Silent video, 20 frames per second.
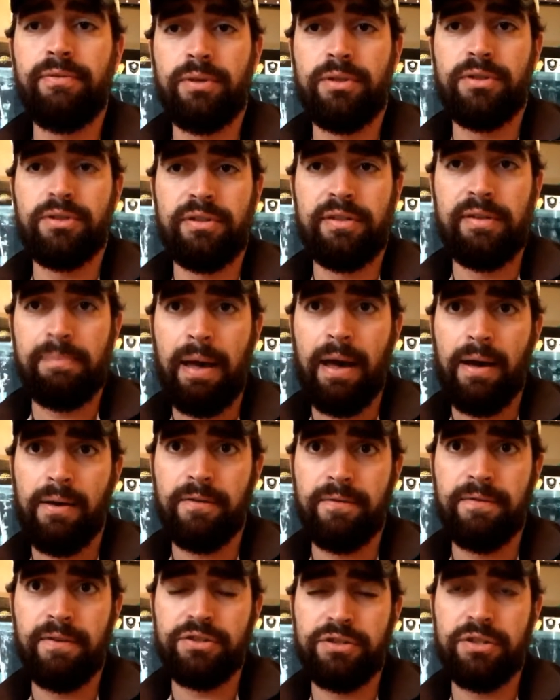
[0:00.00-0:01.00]
which is the
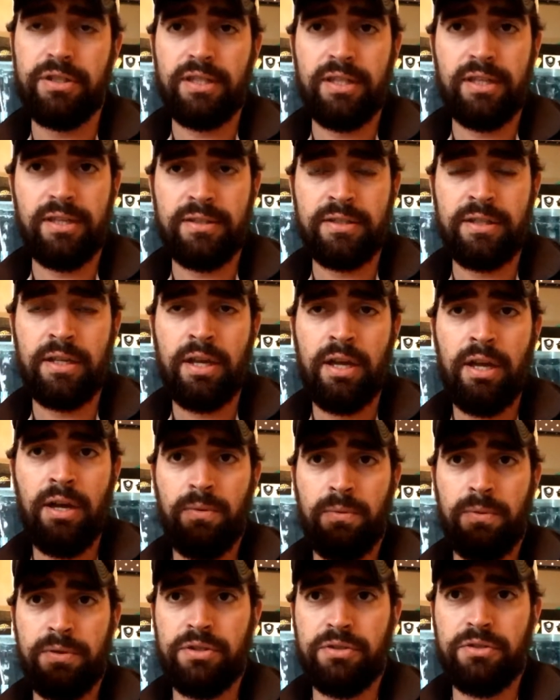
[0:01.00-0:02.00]
powdered version of this,
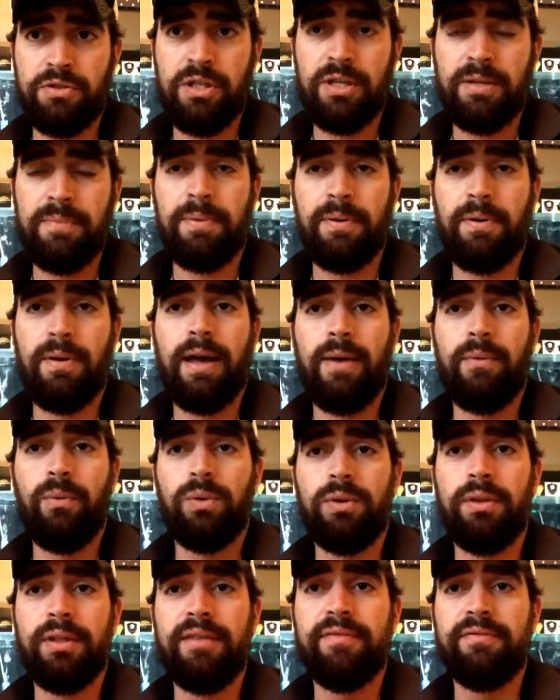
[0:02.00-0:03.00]
which is cheaper. I
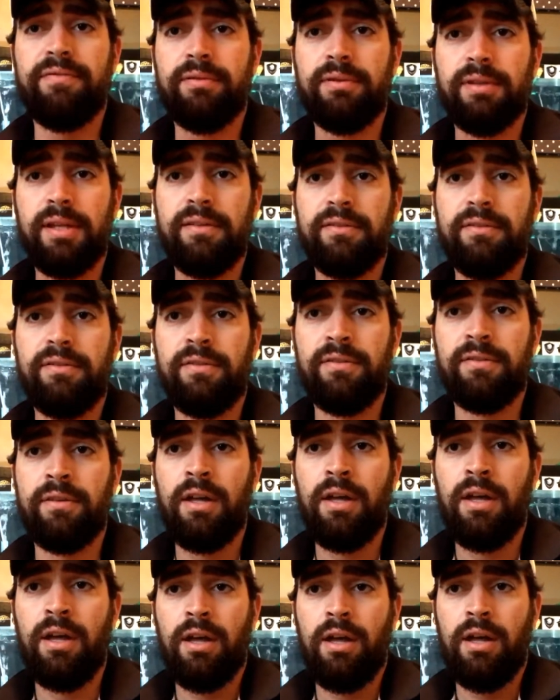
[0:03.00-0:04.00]
will leave links
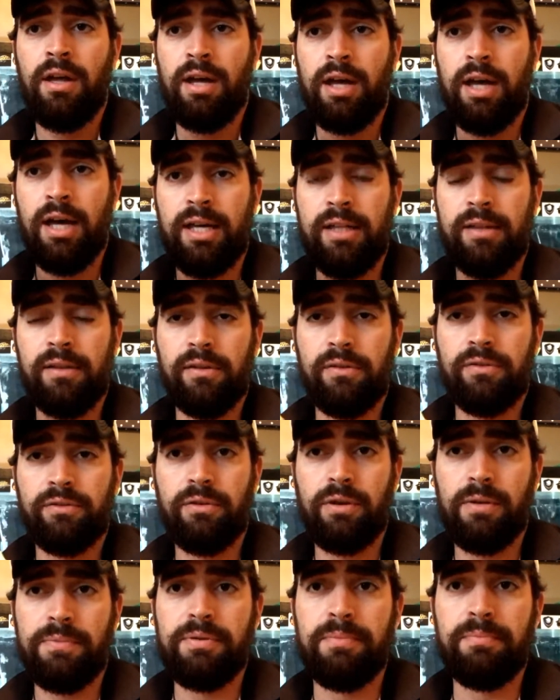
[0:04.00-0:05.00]
in the
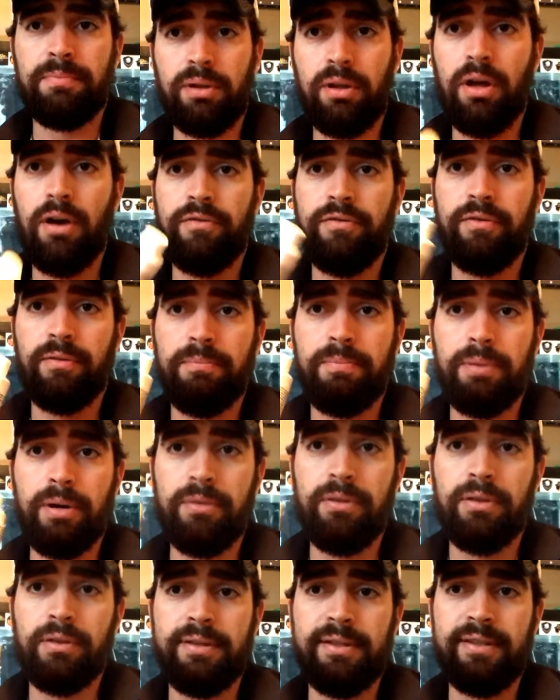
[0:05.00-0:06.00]
description below for
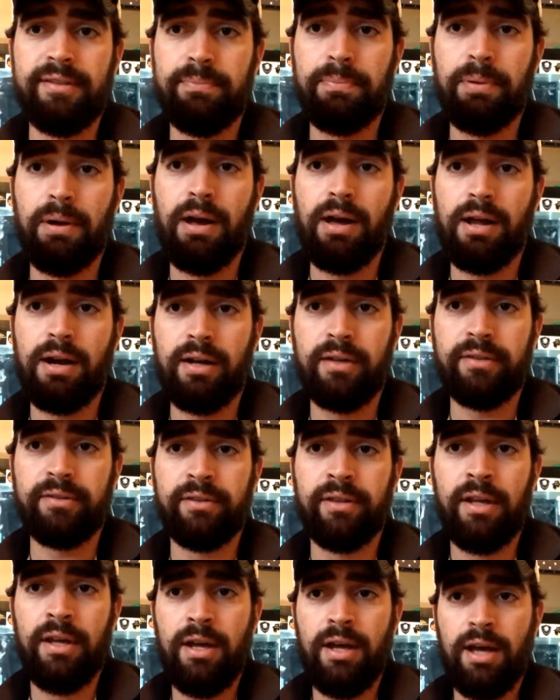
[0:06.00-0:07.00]
both of these
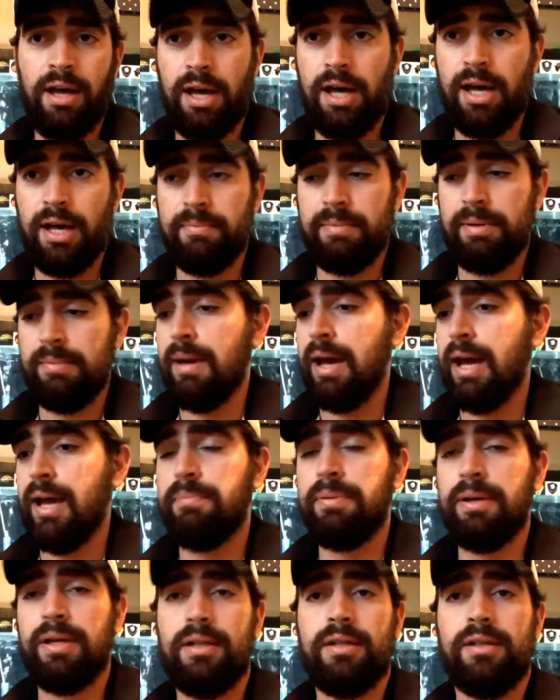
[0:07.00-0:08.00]
products. In my
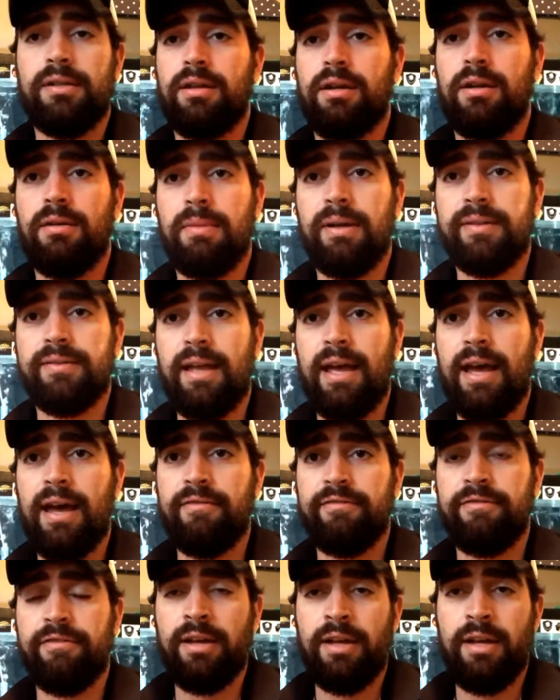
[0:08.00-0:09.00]
opinion, they're a
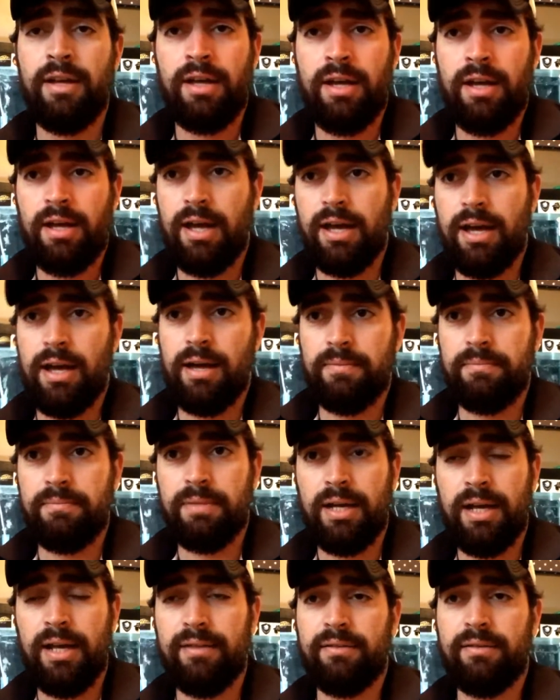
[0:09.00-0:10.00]
must-have.
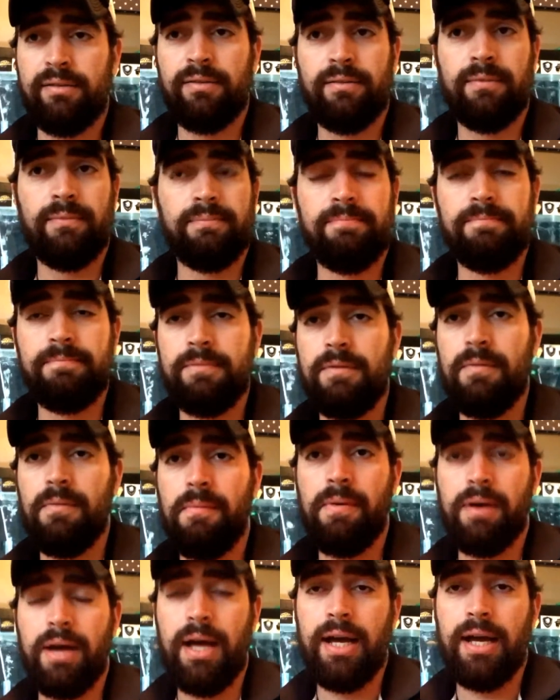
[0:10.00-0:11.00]
It's
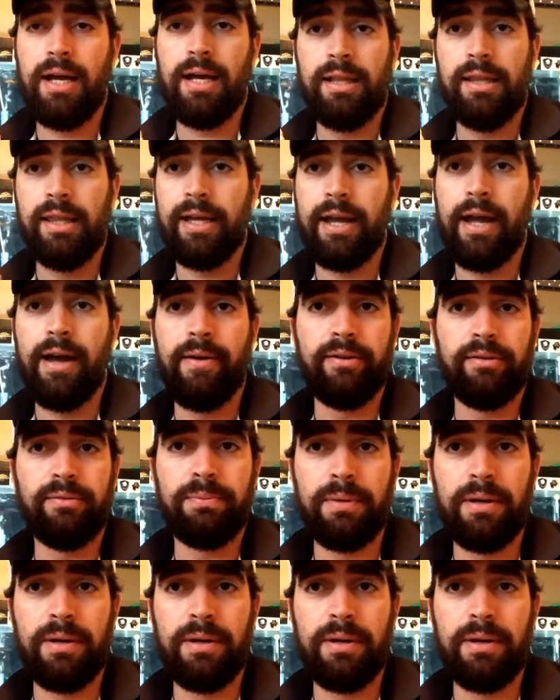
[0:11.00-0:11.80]
like I always